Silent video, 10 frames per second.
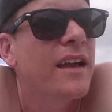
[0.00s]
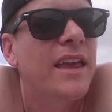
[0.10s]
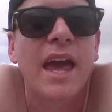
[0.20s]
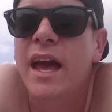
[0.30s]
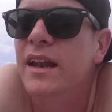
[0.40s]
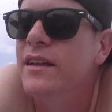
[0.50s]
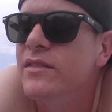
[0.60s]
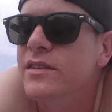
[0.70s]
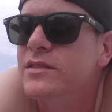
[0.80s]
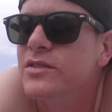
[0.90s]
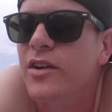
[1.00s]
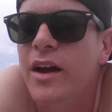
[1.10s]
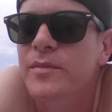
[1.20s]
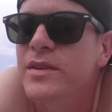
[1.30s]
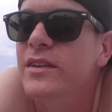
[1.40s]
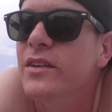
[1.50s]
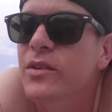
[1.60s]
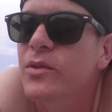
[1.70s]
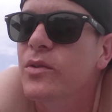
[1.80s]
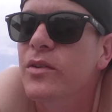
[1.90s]
can't even describe to
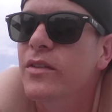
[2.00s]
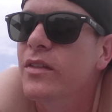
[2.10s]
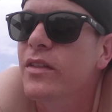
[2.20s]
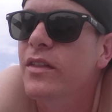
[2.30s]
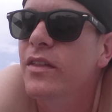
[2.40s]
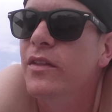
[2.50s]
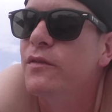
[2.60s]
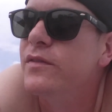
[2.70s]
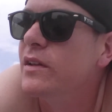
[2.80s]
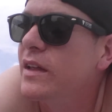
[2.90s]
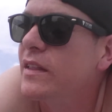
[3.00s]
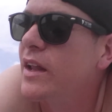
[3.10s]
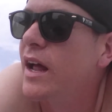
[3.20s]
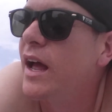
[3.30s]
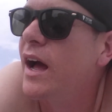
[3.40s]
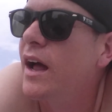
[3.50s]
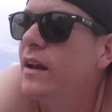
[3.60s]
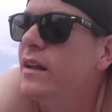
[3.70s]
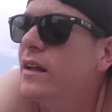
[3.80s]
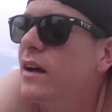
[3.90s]
you the feeling that I
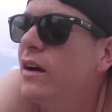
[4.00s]
had